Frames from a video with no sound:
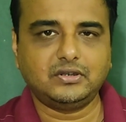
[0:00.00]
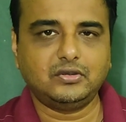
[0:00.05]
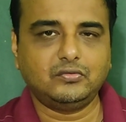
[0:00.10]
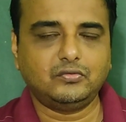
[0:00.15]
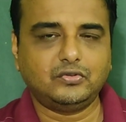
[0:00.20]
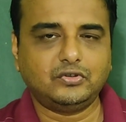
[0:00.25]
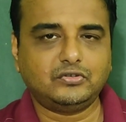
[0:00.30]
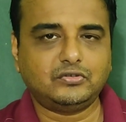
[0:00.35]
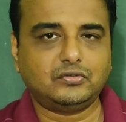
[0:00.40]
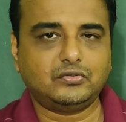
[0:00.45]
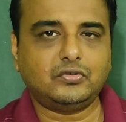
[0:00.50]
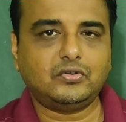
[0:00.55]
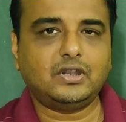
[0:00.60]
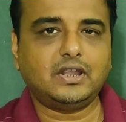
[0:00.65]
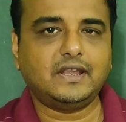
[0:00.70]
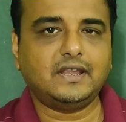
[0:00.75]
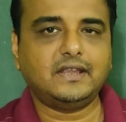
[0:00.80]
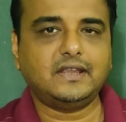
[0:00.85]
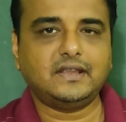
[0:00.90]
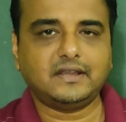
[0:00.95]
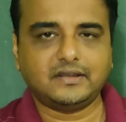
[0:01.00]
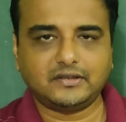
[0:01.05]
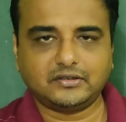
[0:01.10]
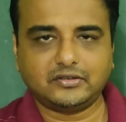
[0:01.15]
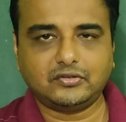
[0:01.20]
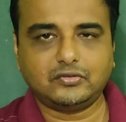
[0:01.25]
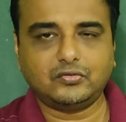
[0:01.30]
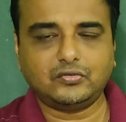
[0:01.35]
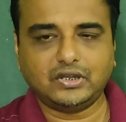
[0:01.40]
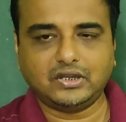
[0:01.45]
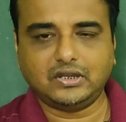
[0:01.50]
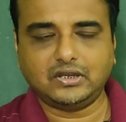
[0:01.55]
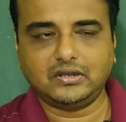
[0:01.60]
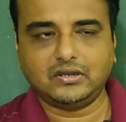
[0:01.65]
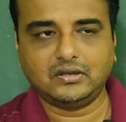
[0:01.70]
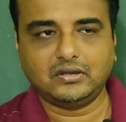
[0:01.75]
which told a story,